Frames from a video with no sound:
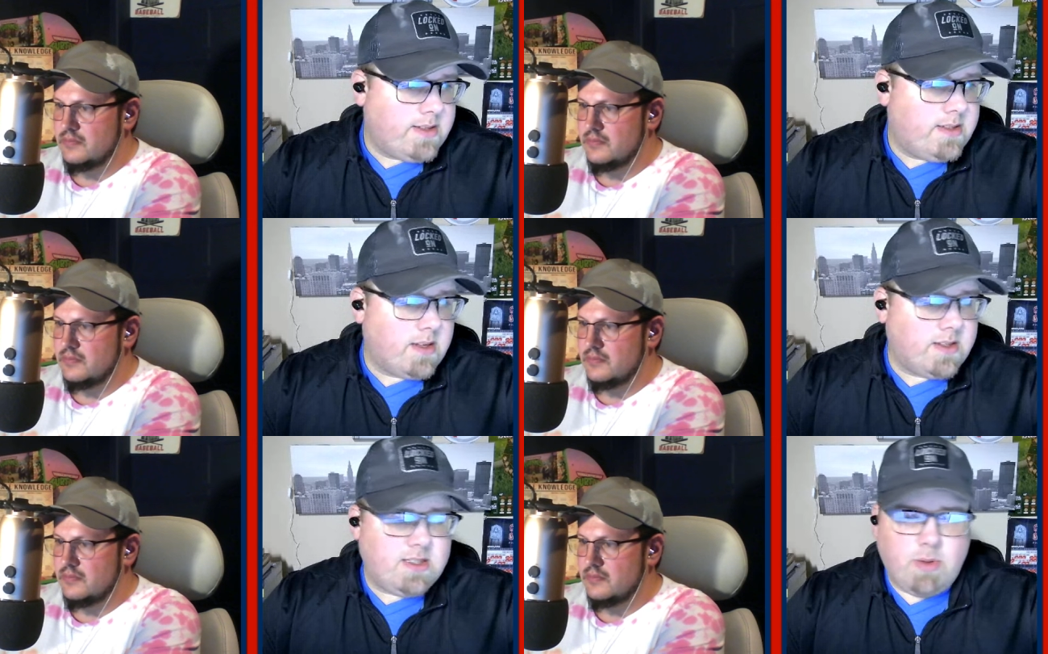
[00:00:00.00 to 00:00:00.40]

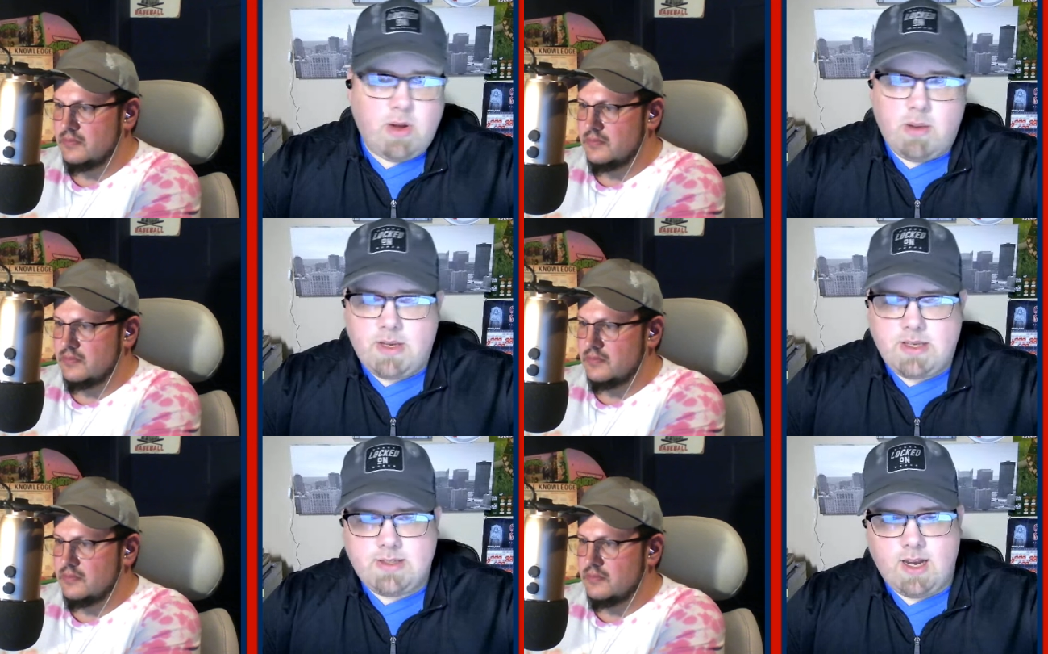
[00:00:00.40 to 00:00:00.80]
Speaker 1: still
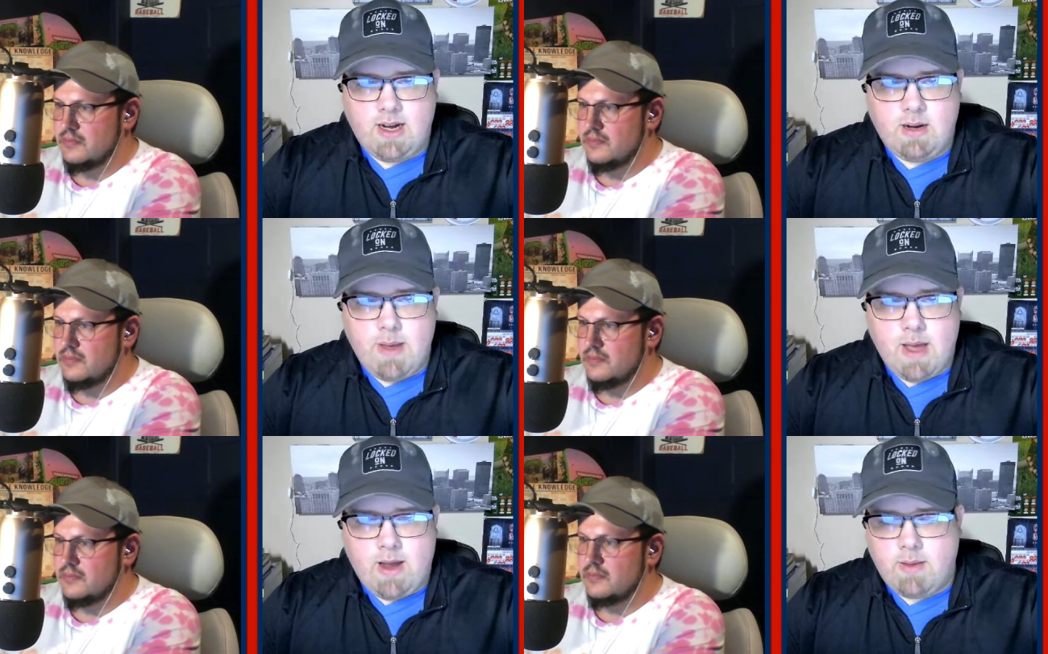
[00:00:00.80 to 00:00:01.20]
someone I'm
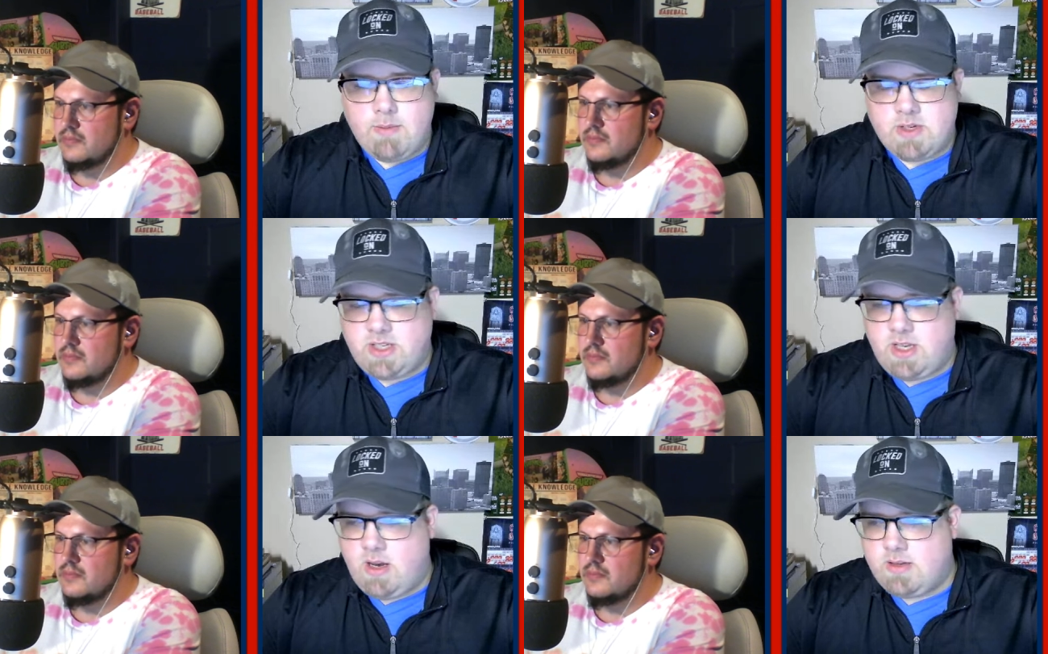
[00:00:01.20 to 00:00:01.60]
excited about.
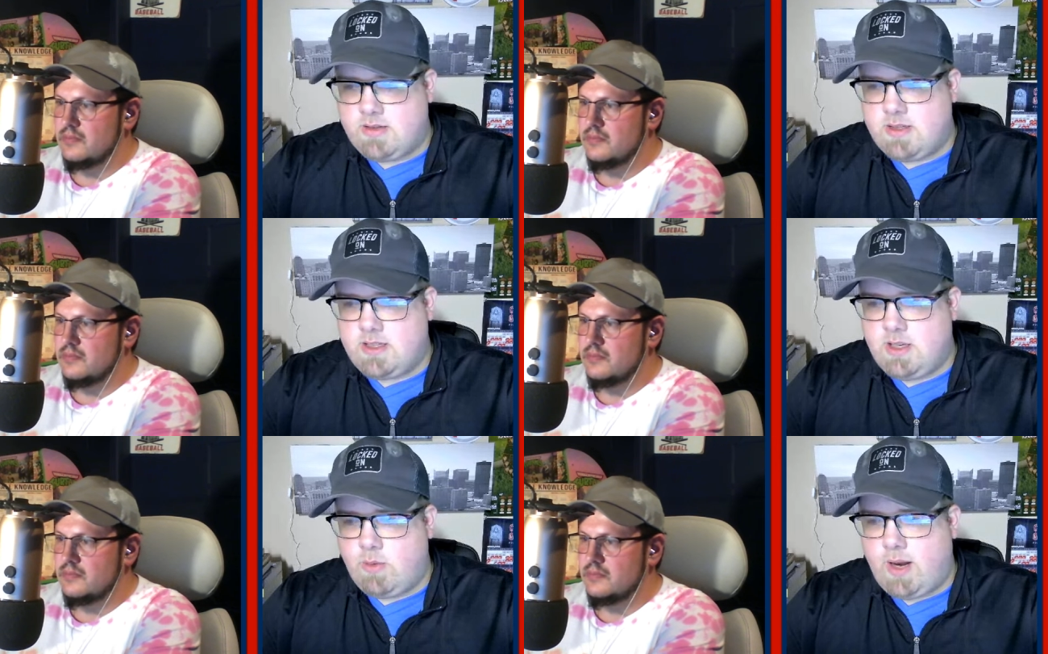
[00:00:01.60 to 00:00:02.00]
I'm just
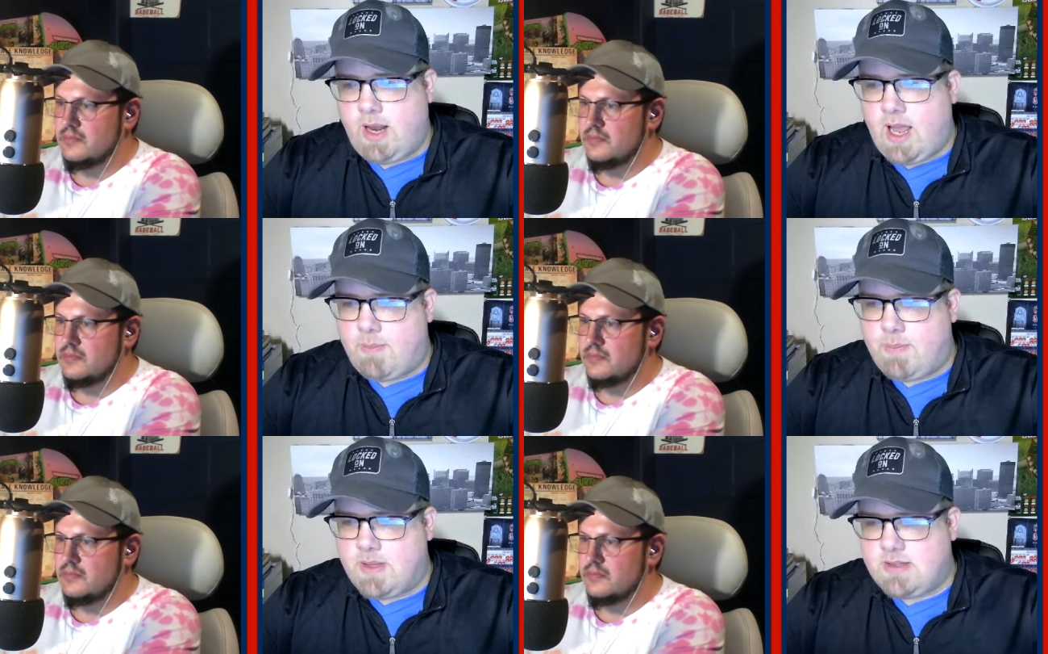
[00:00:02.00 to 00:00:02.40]
curious to see
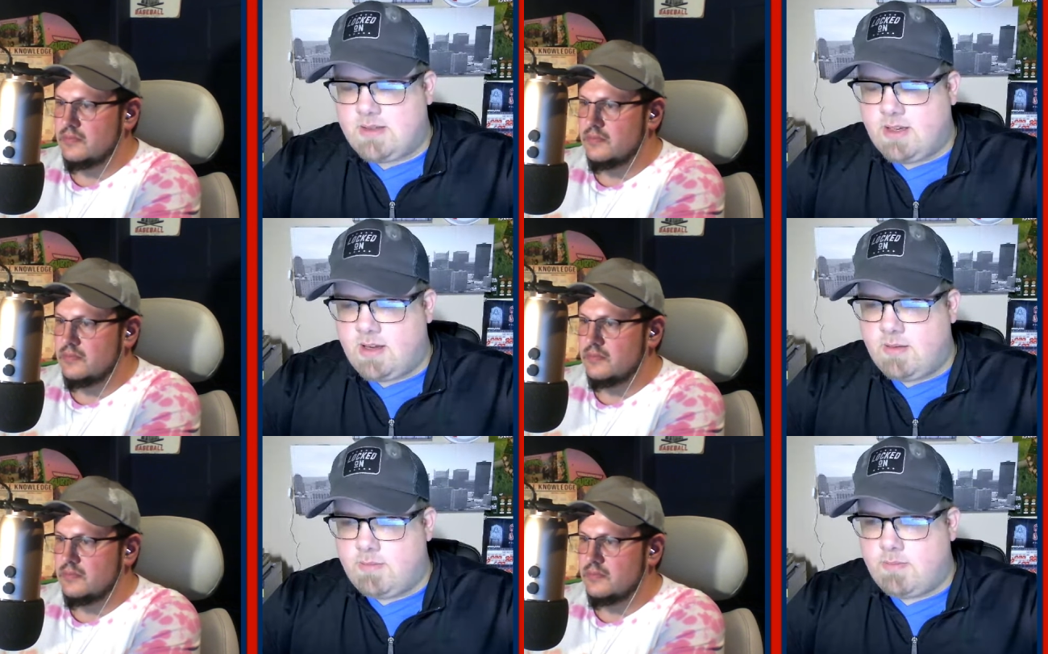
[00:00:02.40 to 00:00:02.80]
what
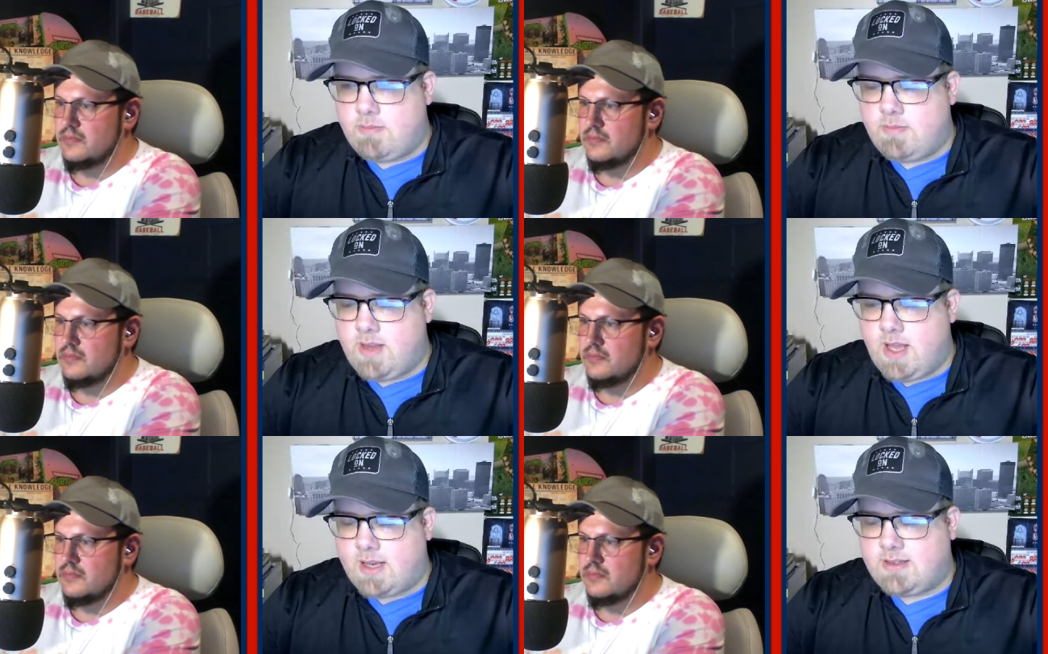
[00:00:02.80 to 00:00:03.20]
happens to
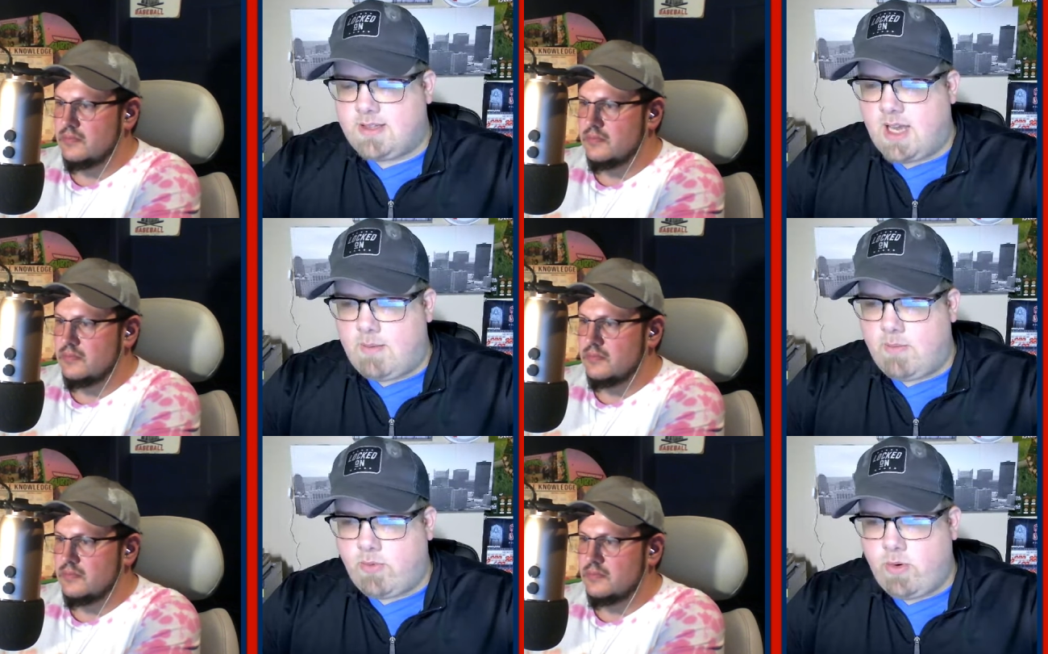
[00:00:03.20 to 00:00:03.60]
him
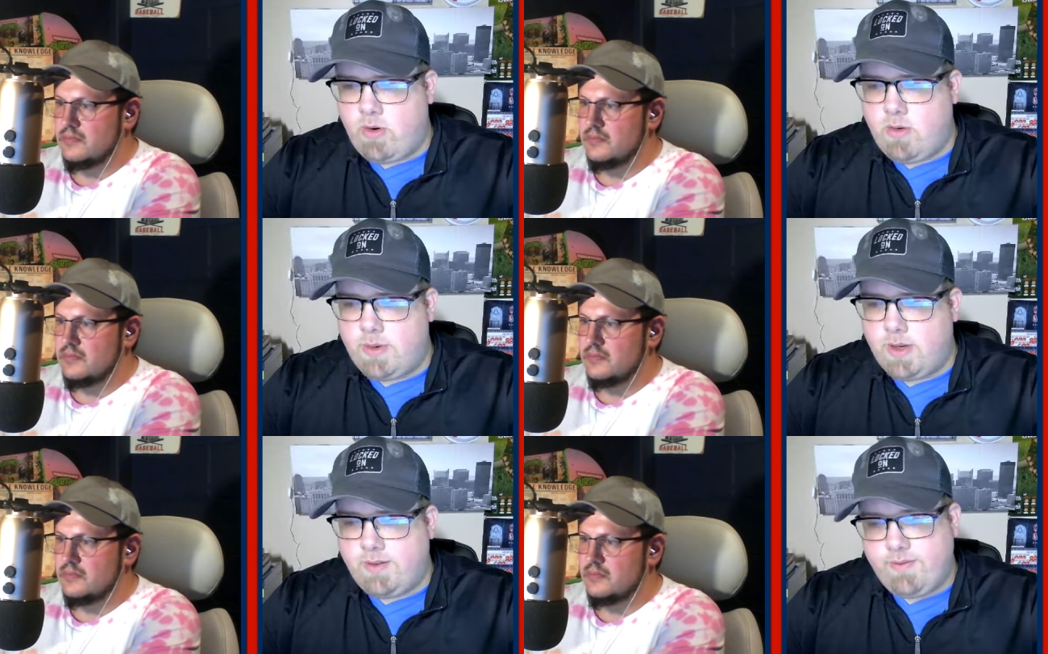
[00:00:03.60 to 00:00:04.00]
next time
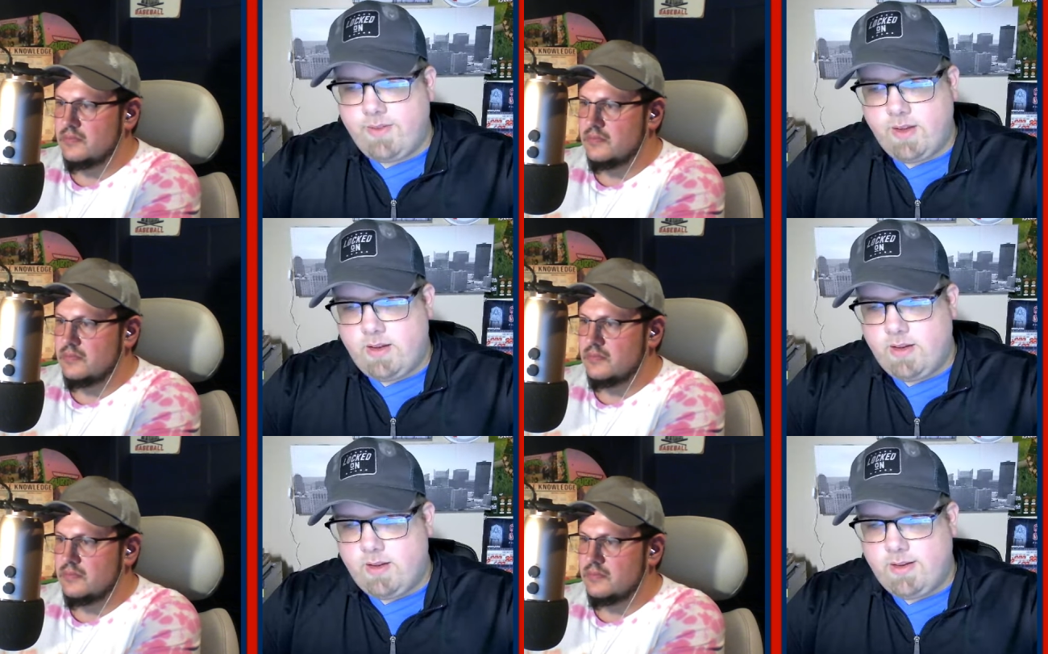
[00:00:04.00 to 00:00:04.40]
through. But
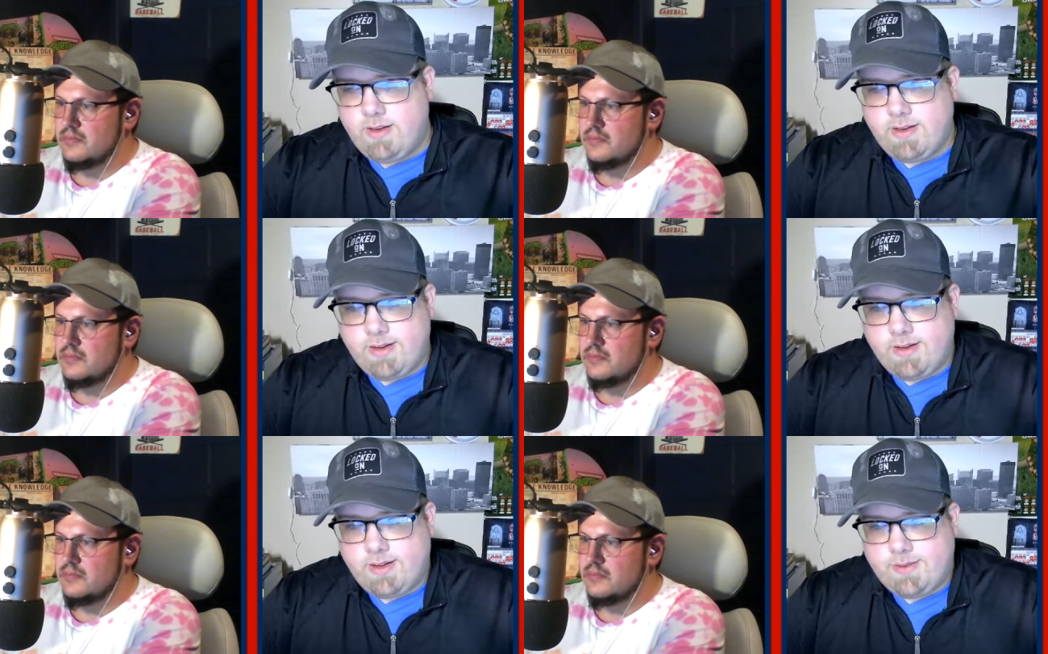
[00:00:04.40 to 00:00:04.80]

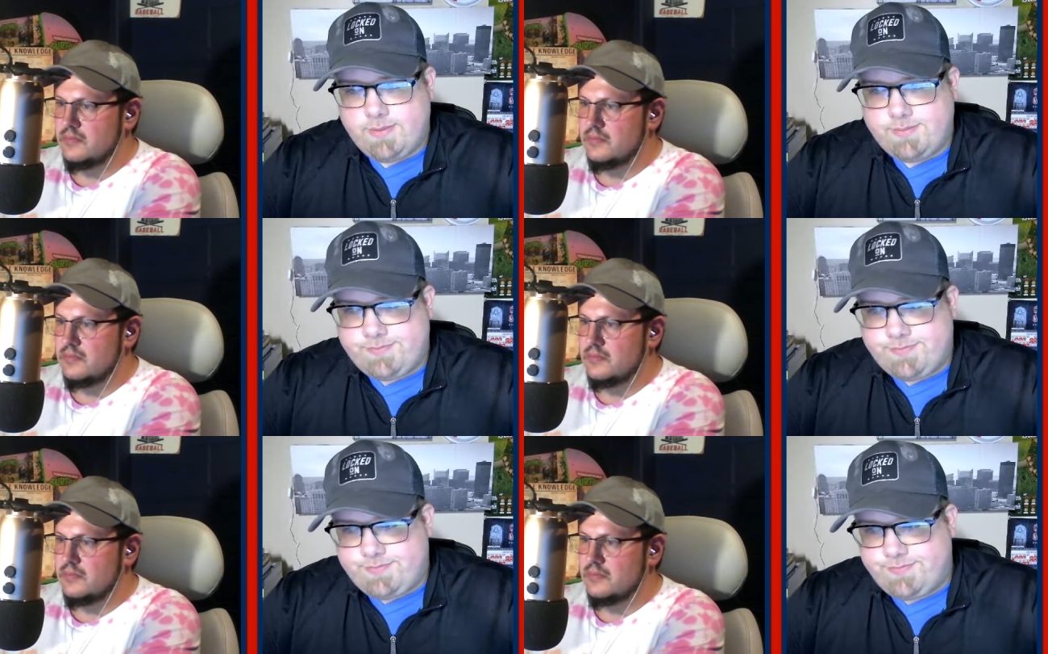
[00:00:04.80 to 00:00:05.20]

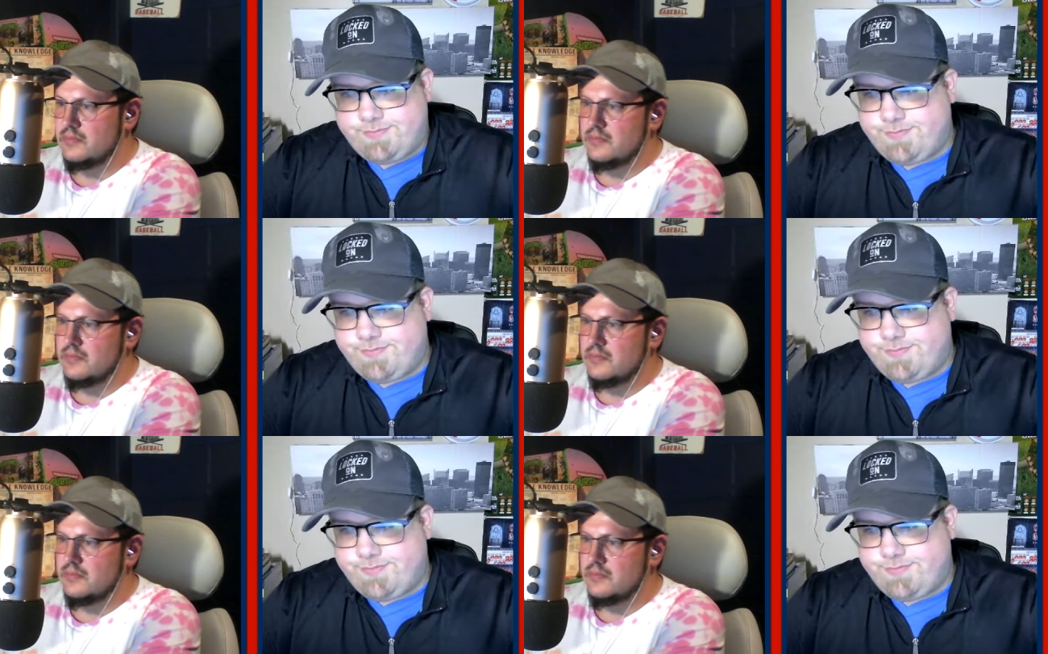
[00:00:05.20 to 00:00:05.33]
um,